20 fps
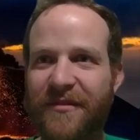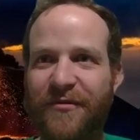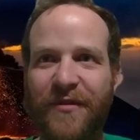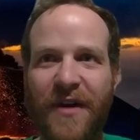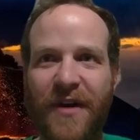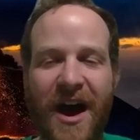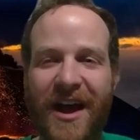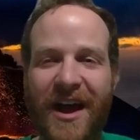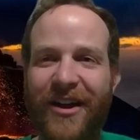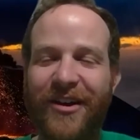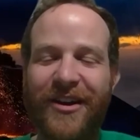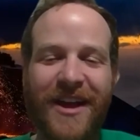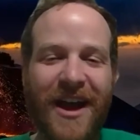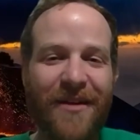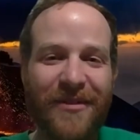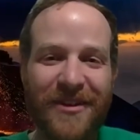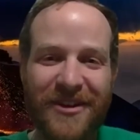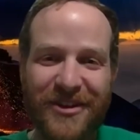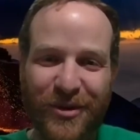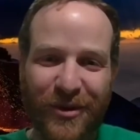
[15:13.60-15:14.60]
fire
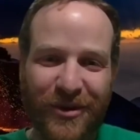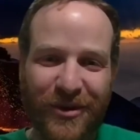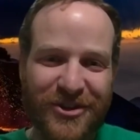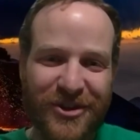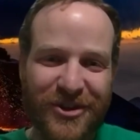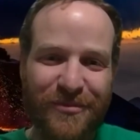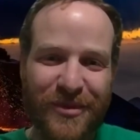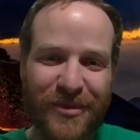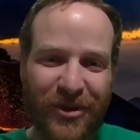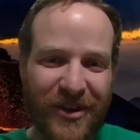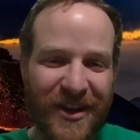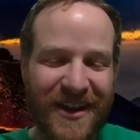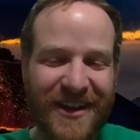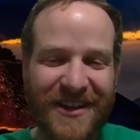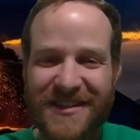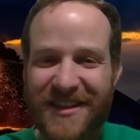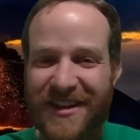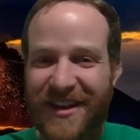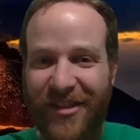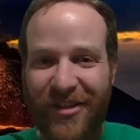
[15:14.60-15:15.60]
coming towards your building
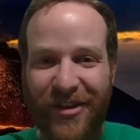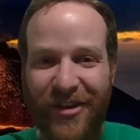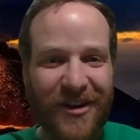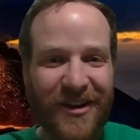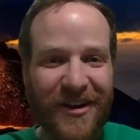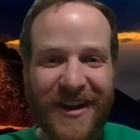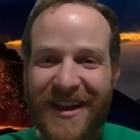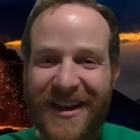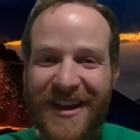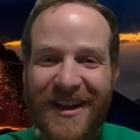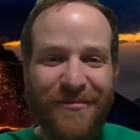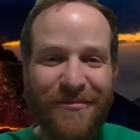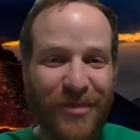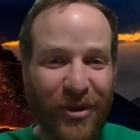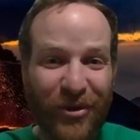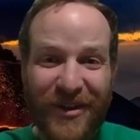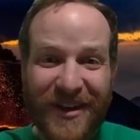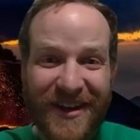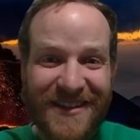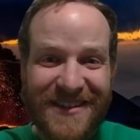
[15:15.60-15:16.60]
because another
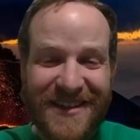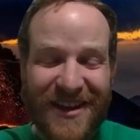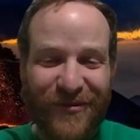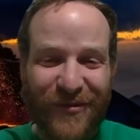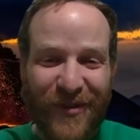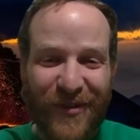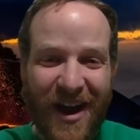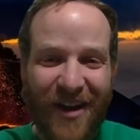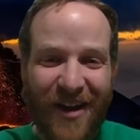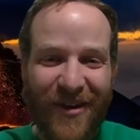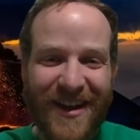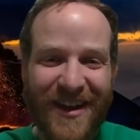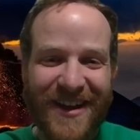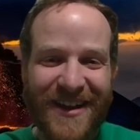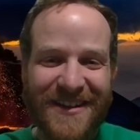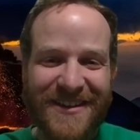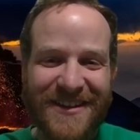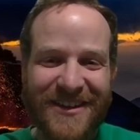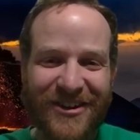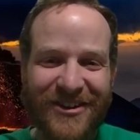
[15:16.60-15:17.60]
building is on fire right
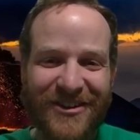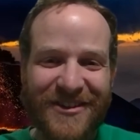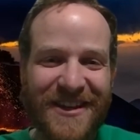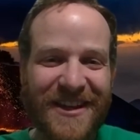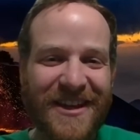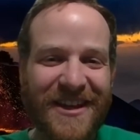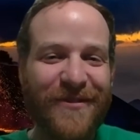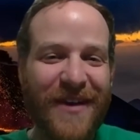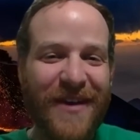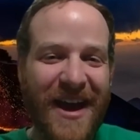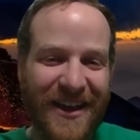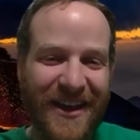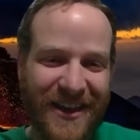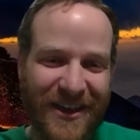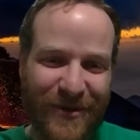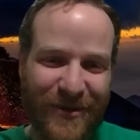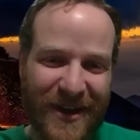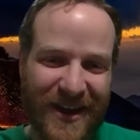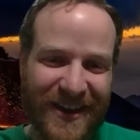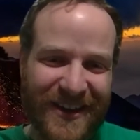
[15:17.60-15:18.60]
next to yours,
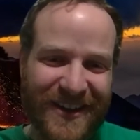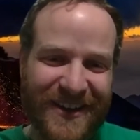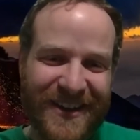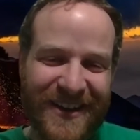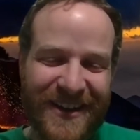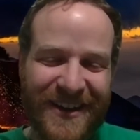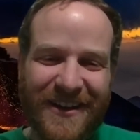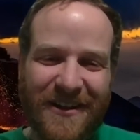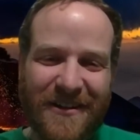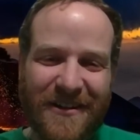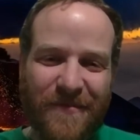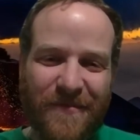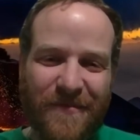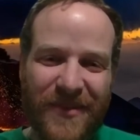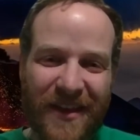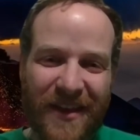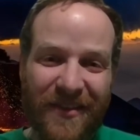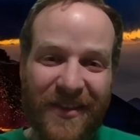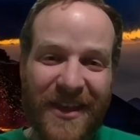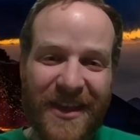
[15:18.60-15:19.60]
evacuate
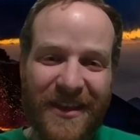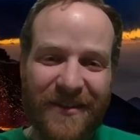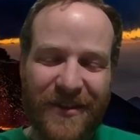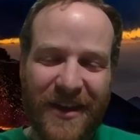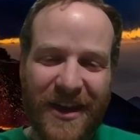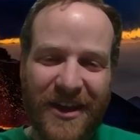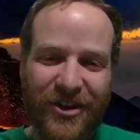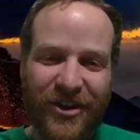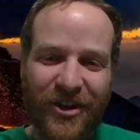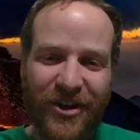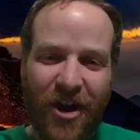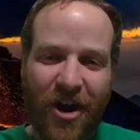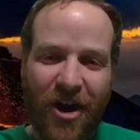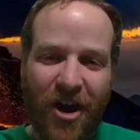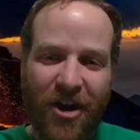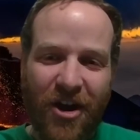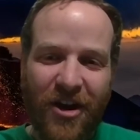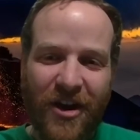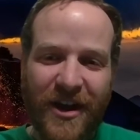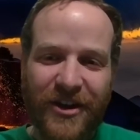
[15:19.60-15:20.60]
and leave. Get in your
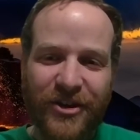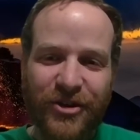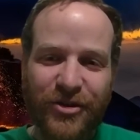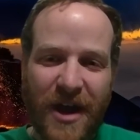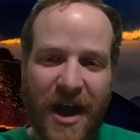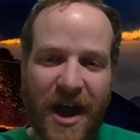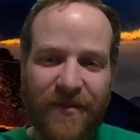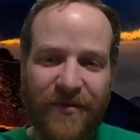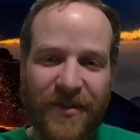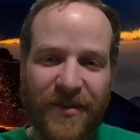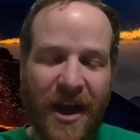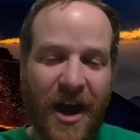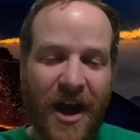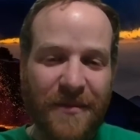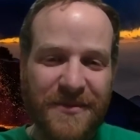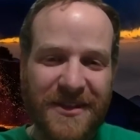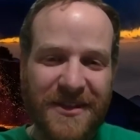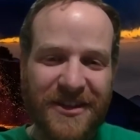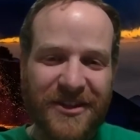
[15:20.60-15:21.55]
car and drive the opposite